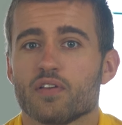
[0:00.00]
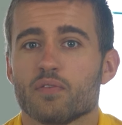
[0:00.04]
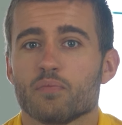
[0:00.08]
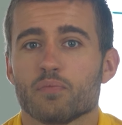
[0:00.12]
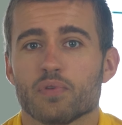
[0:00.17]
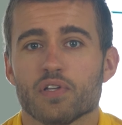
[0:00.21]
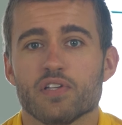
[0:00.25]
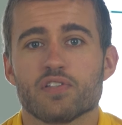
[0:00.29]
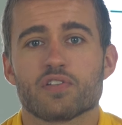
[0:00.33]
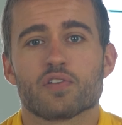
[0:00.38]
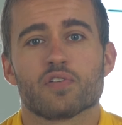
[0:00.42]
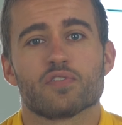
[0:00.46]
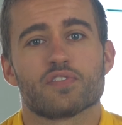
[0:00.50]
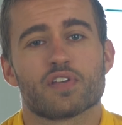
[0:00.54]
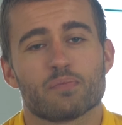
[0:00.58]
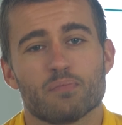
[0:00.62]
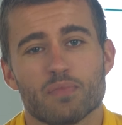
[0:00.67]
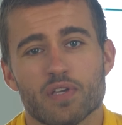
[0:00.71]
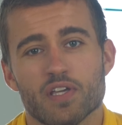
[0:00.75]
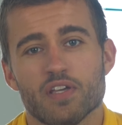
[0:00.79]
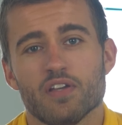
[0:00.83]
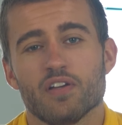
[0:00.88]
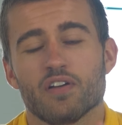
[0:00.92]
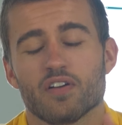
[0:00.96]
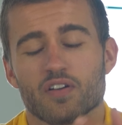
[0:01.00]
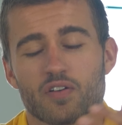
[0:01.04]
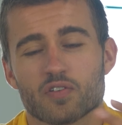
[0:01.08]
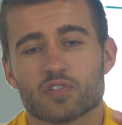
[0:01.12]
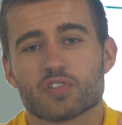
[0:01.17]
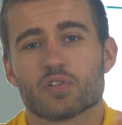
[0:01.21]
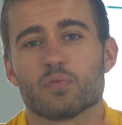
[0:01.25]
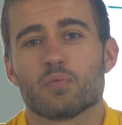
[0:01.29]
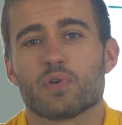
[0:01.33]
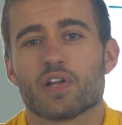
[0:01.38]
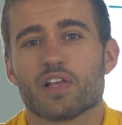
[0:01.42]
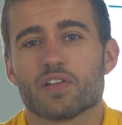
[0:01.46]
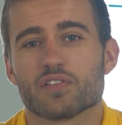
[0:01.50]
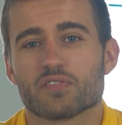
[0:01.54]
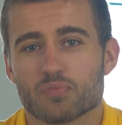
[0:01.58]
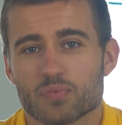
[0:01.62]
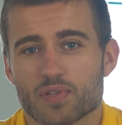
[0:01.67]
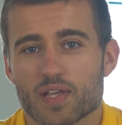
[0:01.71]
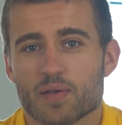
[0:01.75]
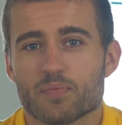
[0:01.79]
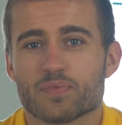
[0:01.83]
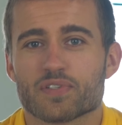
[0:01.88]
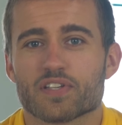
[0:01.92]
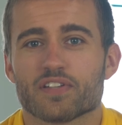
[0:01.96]
Please contact me or someone else from
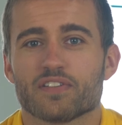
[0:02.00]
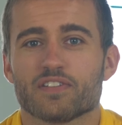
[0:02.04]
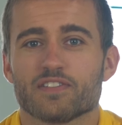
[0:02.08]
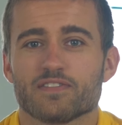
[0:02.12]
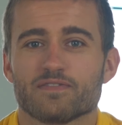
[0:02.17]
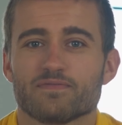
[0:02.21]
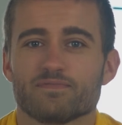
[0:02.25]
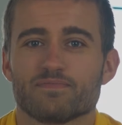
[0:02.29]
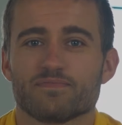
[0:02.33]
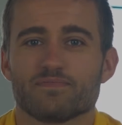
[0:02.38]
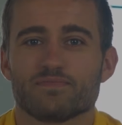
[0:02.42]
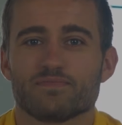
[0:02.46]
Tameson.